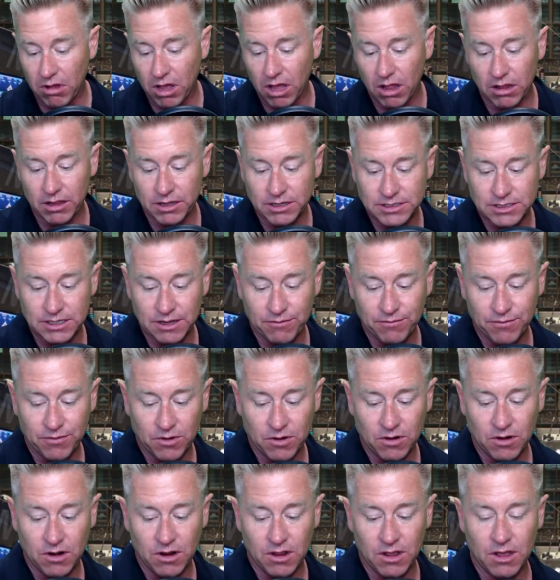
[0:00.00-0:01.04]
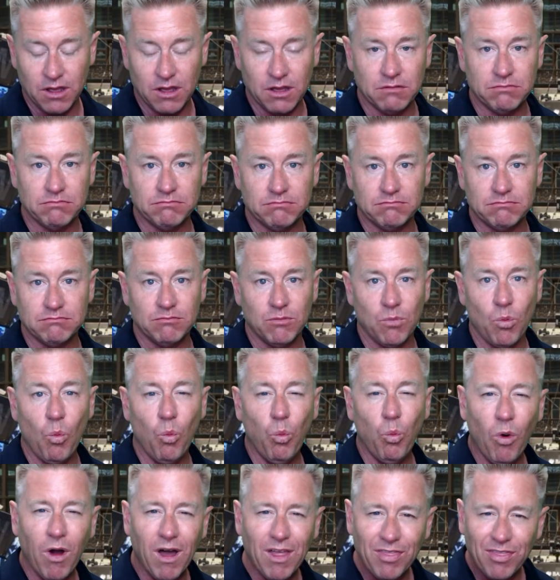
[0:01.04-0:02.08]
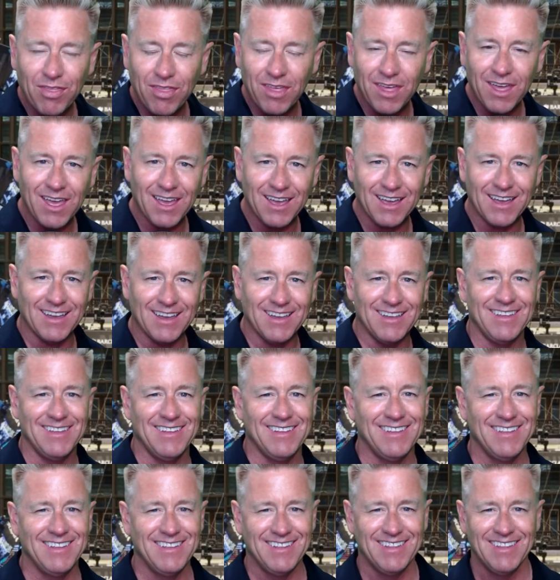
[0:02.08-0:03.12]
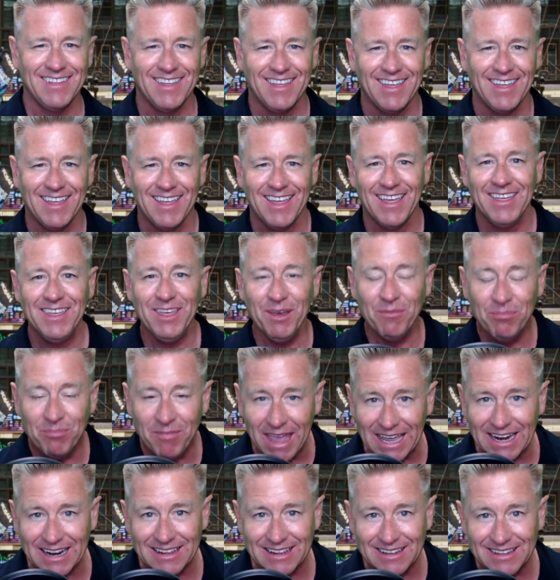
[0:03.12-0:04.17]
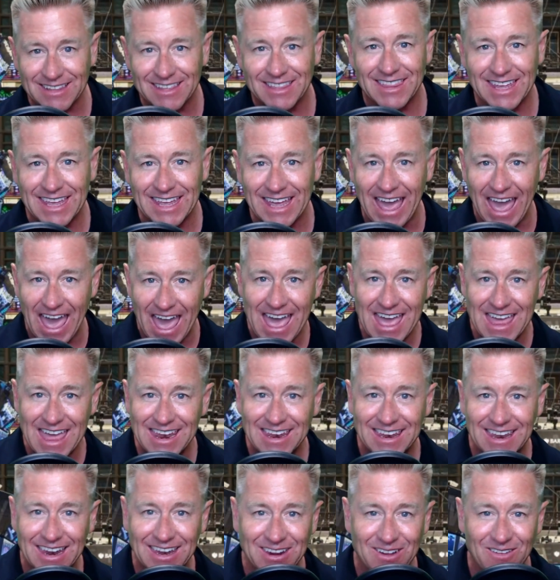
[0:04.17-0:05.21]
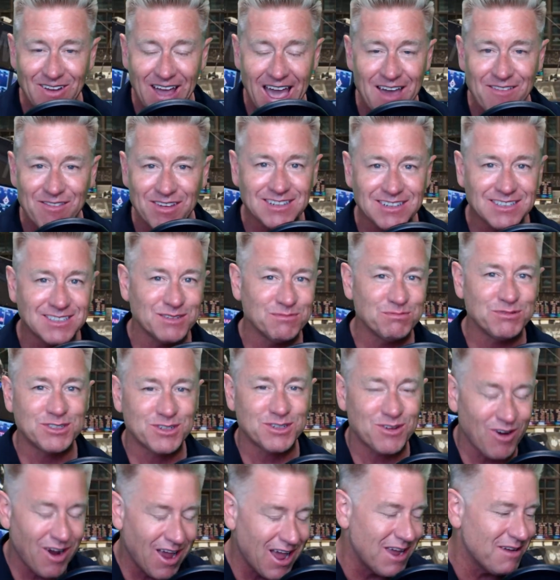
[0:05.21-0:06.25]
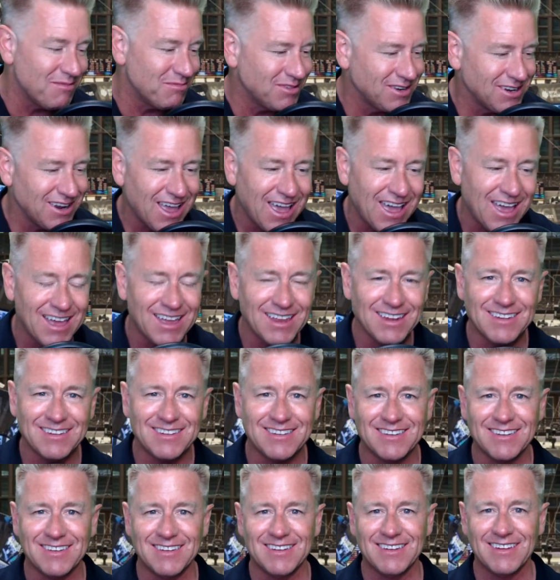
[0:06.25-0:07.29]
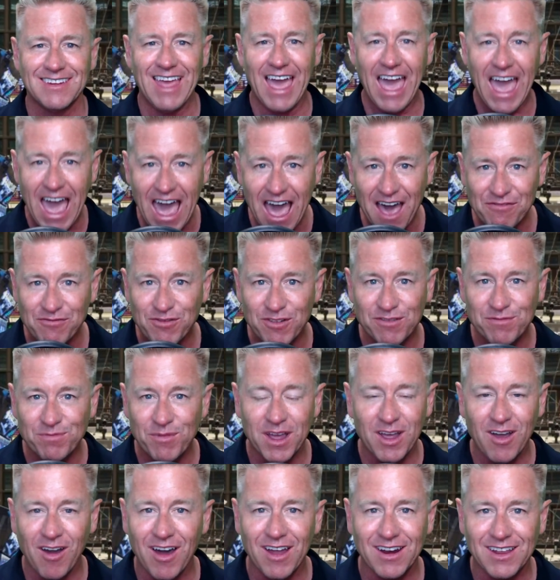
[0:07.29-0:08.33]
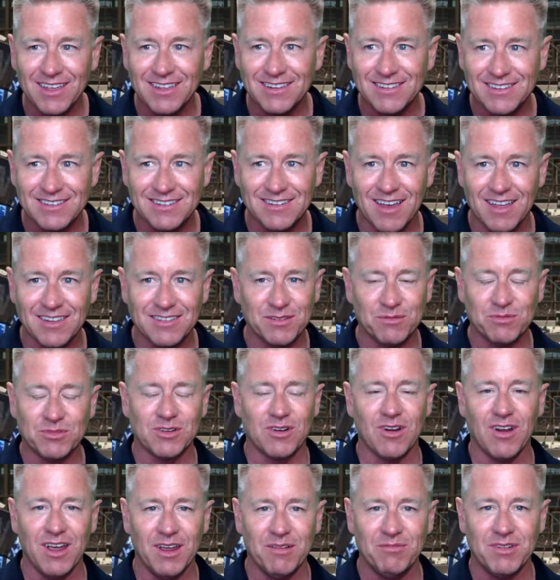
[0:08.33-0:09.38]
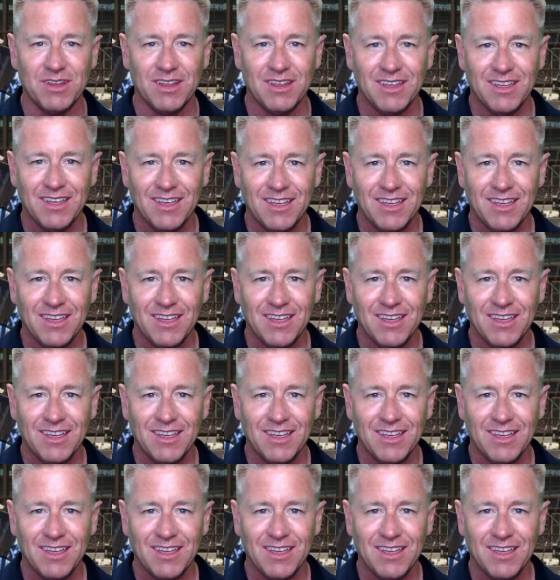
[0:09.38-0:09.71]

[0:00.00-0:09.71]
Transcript: Well, except for one thing. You made it to the end and you haven't subscribed yet. Half of my audience is not subscribed.